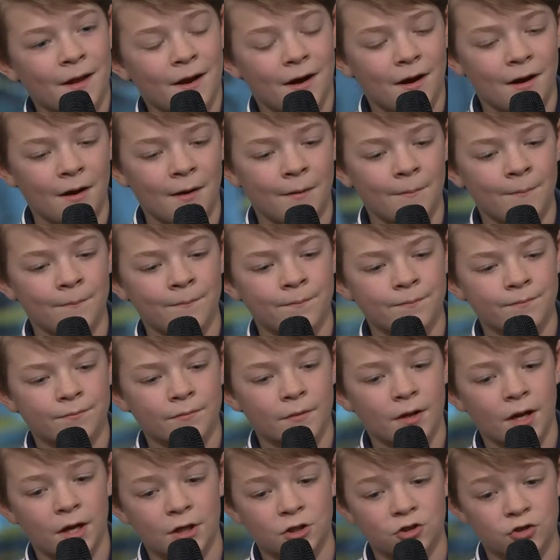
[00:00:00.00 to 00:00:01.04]
um,
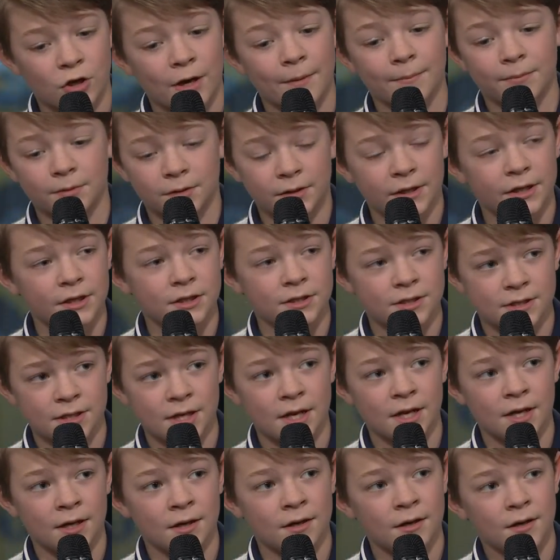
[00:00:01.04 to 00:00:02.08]
a trampoline
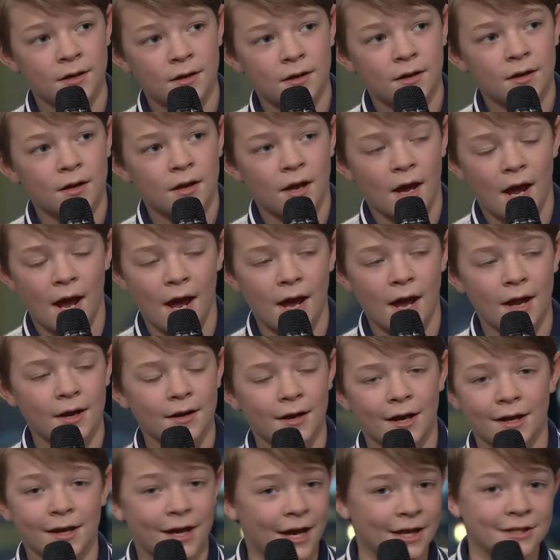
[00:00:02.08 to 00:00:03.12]
scene, and
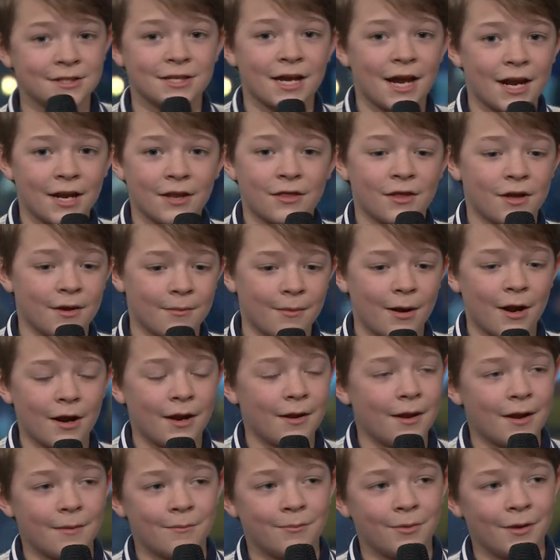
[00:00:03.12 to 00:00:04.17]
I can't say anything about
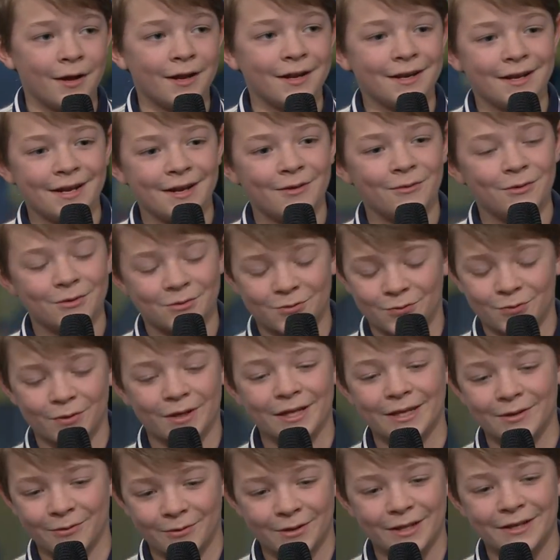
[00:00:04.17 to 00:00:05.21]
it, but it was
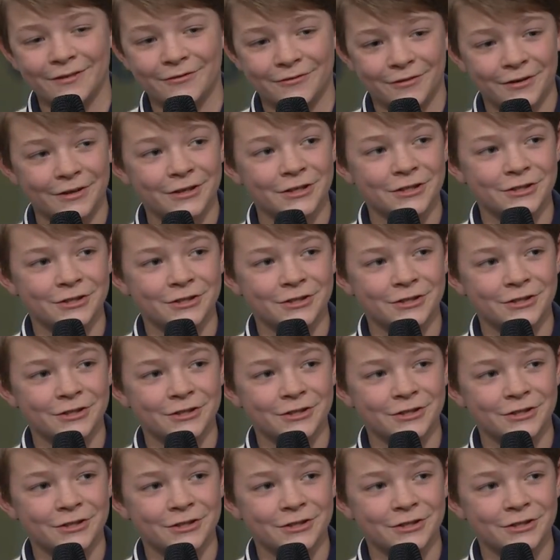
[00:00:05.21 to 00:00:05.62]
really, really fun